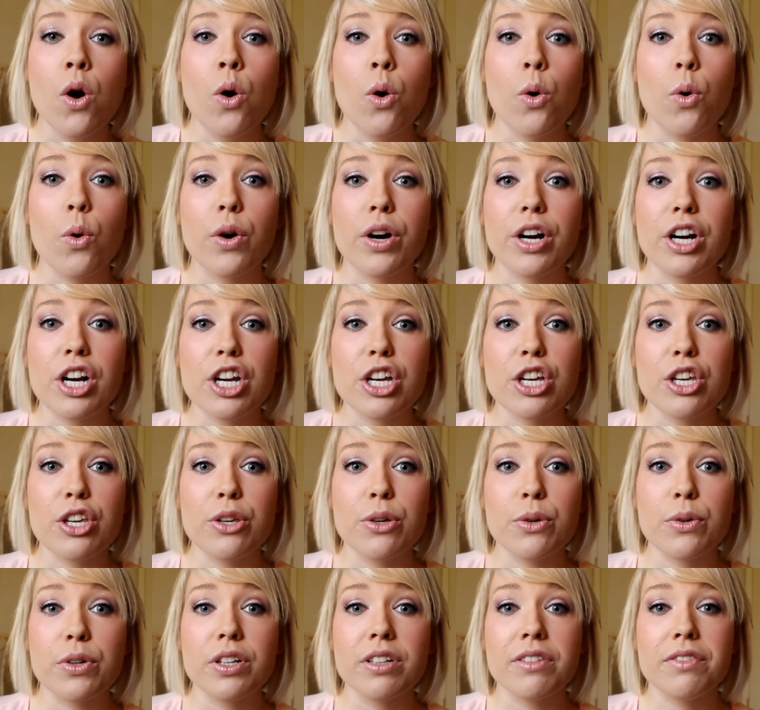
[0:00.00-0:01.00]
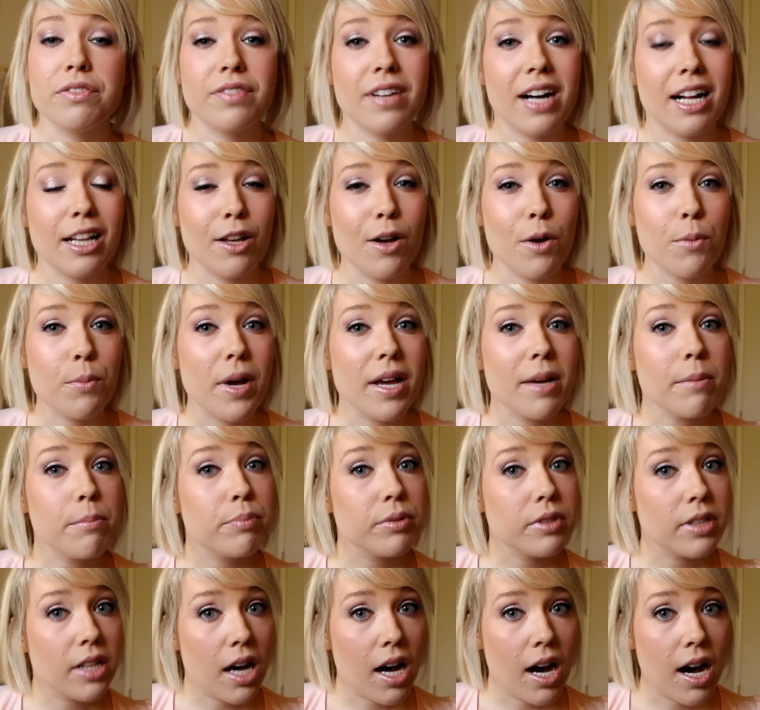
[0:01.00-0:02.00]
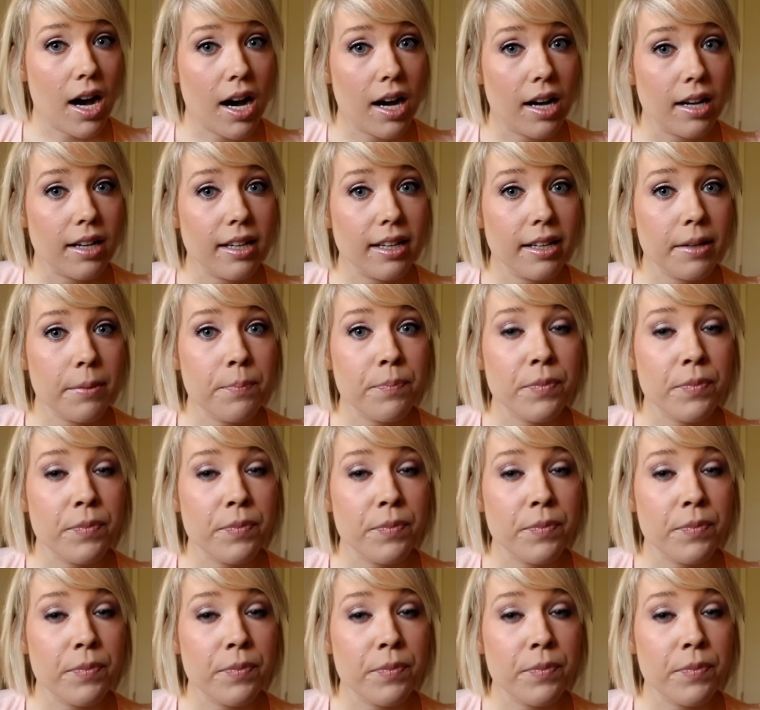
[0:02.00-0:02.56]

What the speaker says: or you could follow my blog,